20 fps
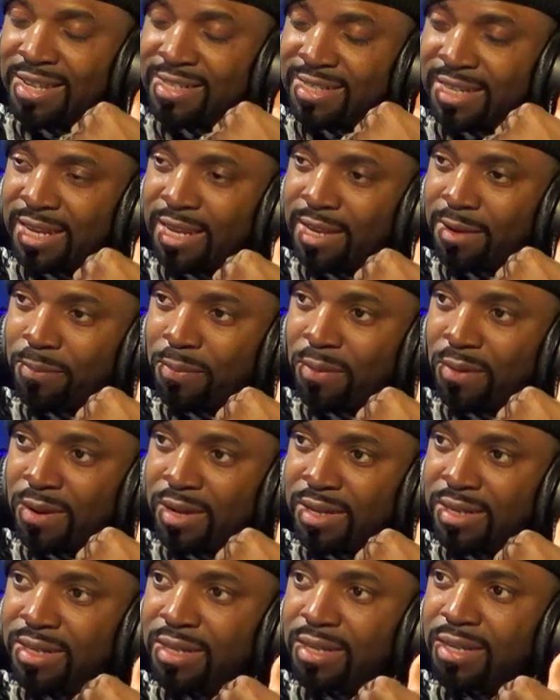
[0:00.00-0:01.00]
the
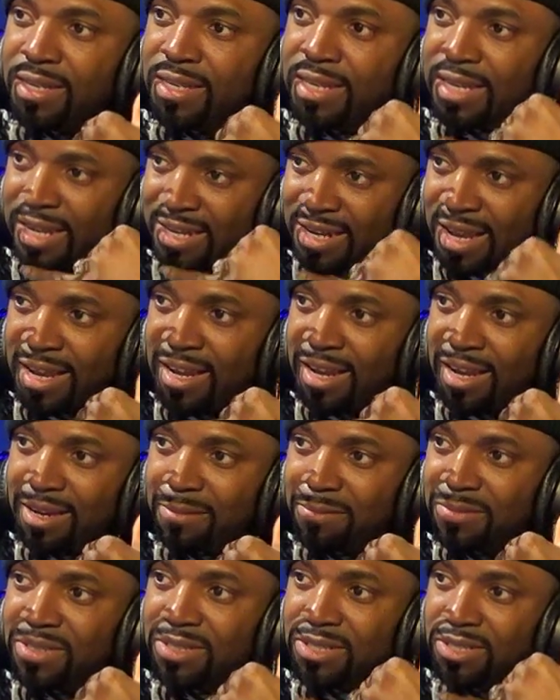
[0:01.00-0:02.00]
airport. Can I
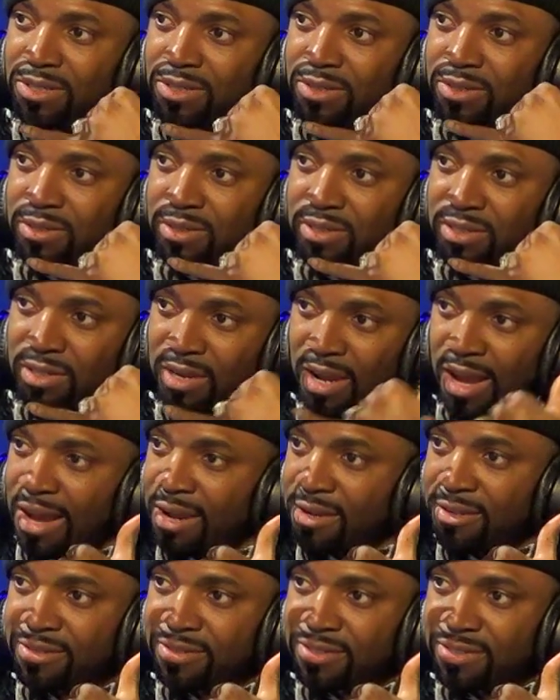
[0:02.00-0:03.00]
come to your
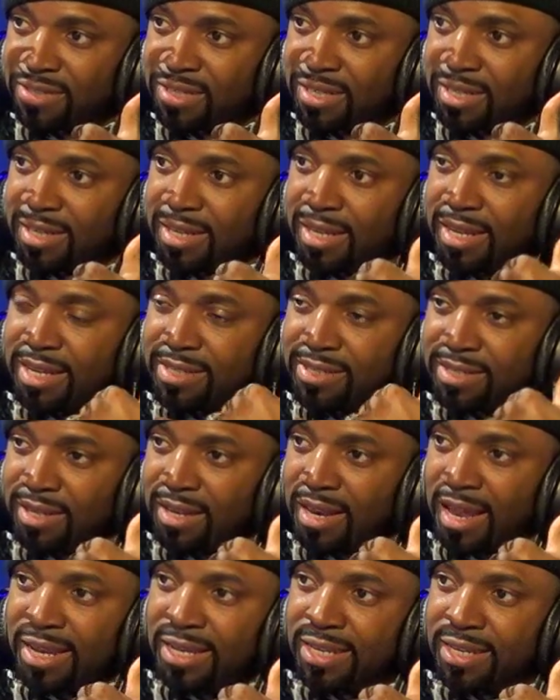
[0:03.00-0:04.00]
house until
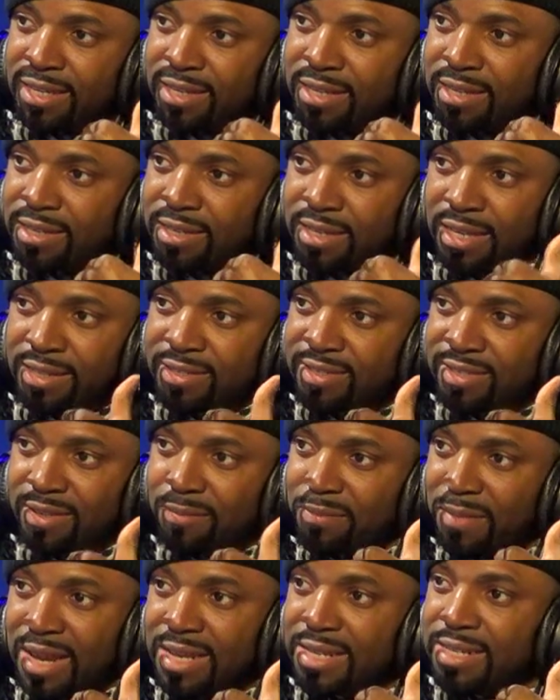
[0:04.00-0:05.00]
I get
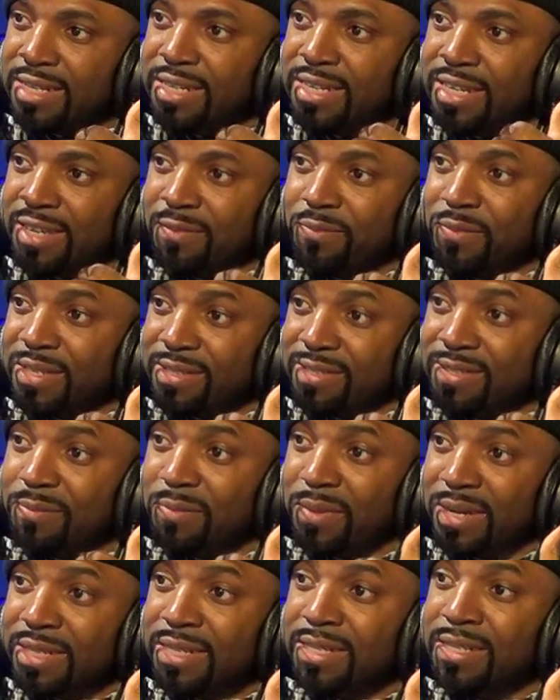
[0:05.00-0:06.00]
somebody to get me some
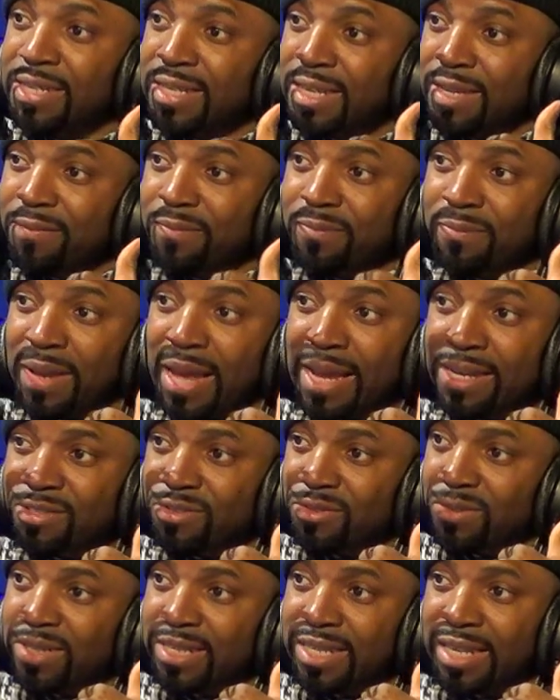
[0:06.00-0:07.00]
money to get back
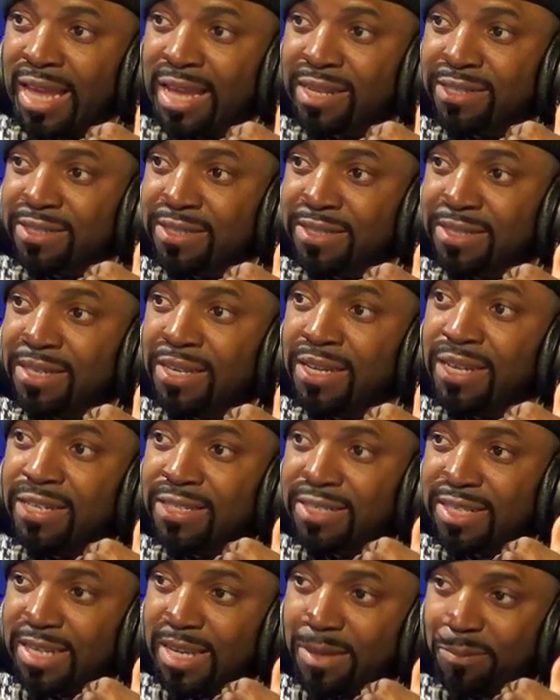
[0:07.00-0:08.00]
to Atlanta,
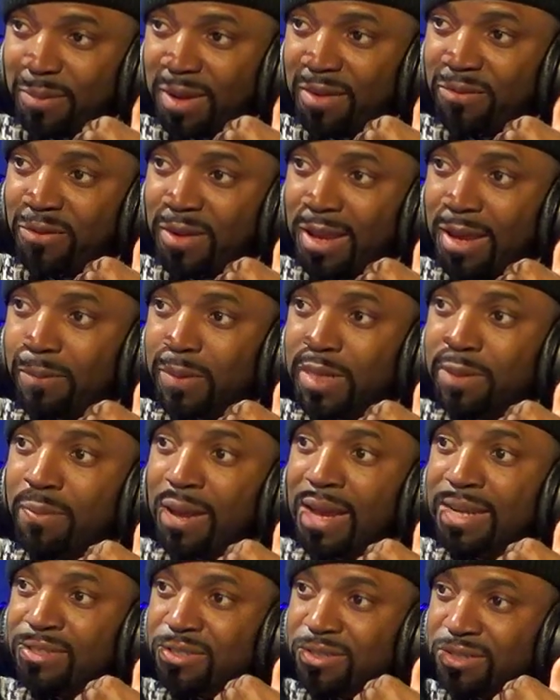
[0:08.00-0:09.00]
to get my family
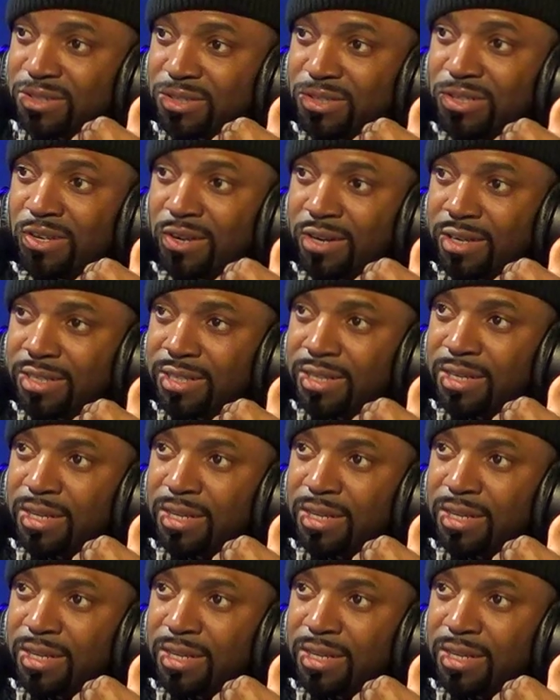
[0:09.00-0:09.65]
back to New York?